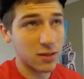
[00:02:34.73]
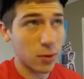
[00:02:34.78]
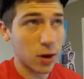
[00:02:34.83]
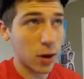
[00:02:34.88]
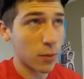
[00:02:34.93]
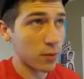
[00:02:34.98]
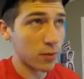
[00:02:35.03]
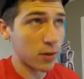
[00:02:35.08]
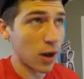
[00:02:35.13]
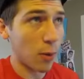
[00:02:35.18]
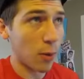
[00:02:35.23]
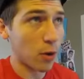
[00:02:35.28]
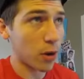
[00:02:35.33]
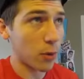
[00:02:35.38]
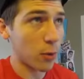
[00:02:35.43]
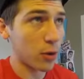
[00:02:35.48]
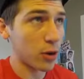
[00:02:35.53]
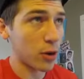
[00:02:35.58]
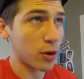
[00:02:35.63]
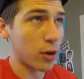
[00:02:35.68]
not what
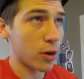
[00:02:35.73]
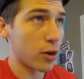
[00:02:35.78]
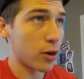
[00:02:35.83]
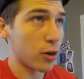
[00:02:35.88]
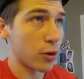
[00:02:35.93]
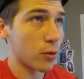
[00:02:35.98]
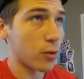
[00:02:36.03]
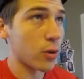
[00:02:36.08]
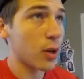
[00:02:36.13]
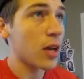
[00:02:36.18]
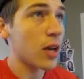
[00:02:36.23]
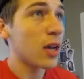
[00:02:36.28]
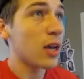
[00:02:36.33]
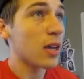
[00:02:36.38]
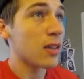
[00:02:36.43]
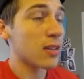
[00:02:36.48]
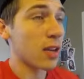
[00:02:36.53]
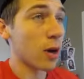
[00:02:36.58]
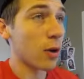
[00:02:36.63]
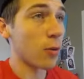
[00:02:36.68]
I'm wanting you to do.
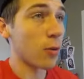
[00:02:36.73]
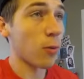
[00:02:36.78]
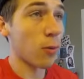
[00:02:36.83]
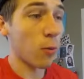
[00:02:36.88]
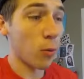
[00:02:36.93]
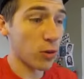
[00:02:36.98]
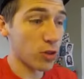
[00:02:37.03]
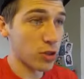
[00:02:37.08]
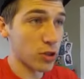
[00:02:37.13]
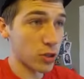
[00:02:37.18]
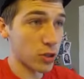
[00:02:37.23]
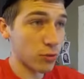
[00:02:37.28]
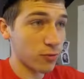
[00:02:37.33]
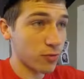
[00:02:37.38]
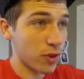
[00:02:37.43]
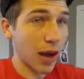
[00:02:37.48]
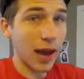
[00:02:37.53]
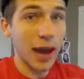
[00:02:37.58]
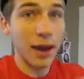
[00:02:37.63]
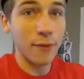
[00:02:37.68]
So once you've
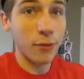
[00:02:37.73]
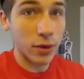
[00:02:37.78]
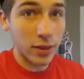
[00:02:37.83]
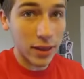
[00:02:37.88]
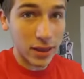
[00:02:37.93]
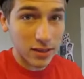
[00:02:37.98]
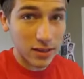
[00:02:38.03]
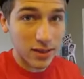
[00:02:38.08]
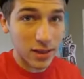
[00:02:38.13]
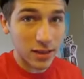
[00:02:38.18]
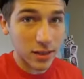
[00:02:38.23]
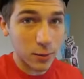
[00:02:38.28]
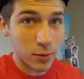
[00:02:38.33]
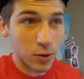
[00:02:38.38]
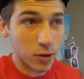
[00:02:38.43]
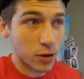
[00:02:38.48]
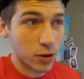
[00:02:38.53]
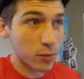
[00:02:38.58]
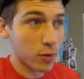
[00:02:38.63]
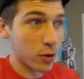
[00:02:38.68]
got everything synced up to
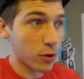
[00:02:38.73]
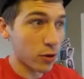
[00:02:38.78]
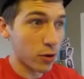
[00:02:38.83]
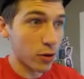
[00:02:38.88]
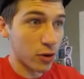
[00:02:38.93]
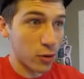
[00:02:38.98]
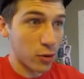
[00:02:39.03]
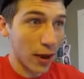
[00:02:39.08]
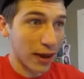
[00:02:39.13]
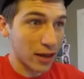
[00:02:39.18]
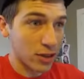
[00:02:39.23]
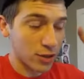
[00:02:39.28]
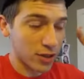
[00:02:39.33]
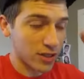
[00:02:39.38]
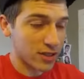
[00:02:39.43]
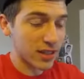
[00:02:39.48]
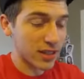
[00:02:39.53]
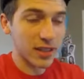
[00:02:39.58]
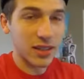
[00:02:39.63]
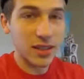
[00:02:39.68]
your computer and you actually
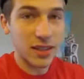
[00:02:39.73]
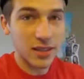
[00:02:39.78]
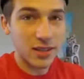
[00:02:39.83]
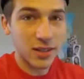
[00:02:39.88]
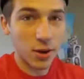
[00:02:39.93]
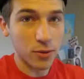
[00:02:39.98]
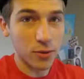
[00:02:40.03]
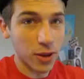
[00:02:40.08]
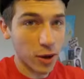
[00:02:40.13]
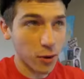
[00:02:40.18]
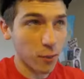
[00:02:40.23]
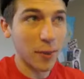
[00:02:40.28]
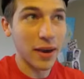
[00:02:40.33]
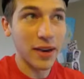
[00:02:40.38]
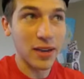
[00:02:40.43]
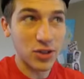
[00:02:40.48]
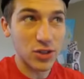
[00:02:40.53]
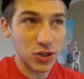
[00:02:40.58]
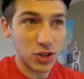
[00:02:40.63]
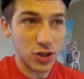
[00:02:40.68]
see that it's on there,
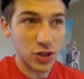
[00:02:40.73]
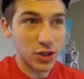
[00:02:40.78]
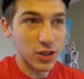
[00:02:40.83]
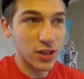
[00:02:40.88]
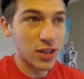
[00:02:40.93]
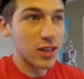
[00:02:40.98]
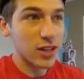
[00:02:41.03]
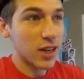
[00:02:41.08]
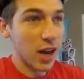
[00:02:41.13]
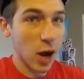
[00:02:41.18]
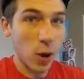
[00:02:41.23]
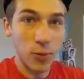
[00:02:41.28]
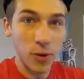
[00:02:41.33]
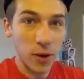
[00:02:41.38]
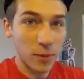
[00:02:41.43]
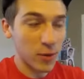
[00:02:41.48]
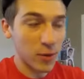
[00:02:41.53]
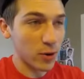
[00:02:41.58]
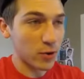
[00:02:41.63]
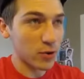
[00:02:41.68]
make sure, open
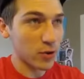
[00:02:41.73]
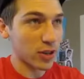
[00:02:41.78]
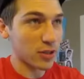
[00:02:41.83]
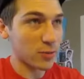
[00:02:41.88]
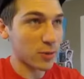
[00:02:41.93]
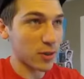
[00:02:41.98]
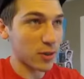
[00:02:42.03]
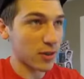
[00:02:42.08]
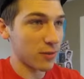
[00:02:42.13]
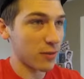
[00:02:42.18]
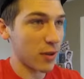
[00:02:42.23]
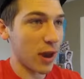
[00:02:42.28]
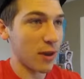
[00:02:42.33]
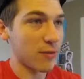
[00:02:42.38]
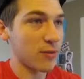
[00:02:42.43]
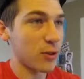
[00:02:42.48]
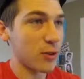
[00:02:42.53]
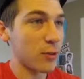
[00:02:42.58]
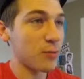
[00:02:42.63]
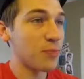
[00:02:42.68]
up your address book if you
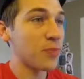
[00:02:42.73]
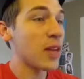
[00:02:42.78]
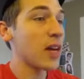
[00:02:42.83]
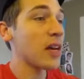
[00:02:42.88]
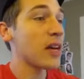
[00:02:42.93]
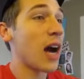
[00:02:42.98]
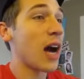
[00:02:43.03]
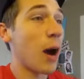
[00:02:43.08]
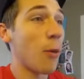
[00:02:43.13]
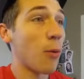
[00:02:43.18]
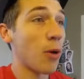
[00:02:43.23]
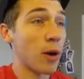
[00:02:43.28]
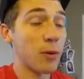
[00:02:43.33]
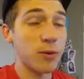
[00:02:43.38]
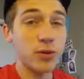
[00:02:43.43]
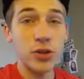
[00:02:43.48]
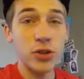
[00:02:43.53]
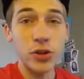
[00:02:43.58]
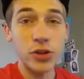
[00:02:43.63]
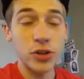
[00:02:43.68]
have to. What I
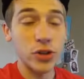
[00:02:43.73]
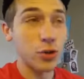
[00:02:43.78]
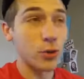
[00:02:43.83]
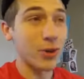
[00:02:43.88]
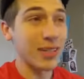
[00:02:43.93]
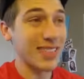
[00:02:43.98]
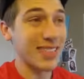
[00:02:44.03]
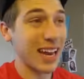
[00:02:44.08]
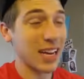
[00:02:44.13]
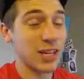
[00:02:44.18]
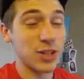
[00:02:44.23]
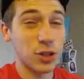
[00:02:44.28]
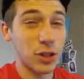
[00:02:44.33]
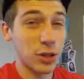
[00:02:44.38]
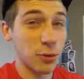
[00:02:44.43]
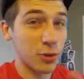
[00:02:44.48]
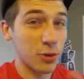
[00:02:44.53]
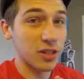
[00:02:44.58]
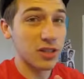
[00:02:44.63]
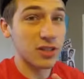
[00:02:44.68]
want you to do is
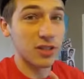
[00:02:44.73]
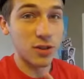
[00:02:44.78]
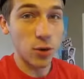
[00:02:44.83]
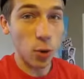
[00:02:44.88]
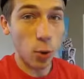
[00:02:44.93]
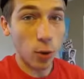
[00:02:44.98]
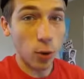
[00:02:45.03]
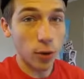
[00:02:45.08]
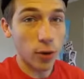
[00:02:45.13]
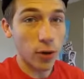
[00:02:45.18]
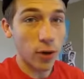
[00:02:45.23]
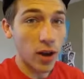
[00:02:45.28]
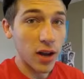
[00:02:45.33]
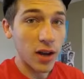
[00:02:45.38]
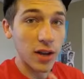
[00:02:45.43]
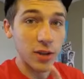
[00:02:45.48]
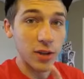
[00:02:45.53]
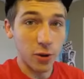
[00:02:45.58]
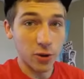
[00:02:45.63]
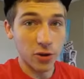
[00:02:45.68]
actually restore
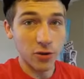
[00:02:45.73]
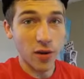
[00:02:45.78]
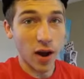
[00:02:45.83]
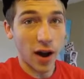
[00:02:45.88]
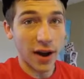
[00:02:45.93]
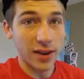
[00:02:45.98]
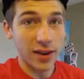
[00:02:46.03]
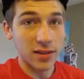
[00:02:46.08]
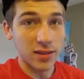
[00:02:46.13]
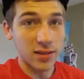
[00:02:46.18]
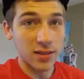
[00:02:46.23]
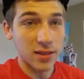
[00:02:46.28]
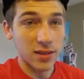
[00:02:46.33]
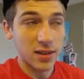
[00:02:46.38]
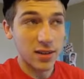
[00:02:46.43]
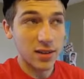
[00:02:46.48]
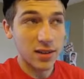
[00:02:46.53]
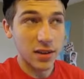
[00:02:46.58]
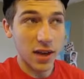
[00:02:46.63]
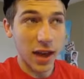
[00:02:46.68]
your device.
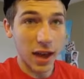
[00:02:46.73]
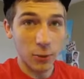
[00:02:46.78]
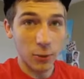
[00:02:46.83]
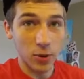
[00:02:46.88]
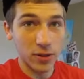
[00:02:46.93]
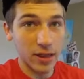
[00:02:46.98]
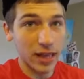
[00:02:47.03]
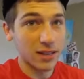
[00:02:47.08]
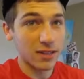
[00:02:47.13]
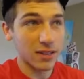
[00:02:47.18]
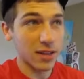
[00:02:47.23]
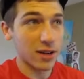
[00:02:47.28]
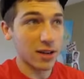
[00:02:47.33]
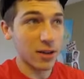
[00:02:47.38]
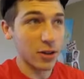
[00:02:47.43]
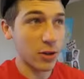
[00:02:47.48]
And what that's going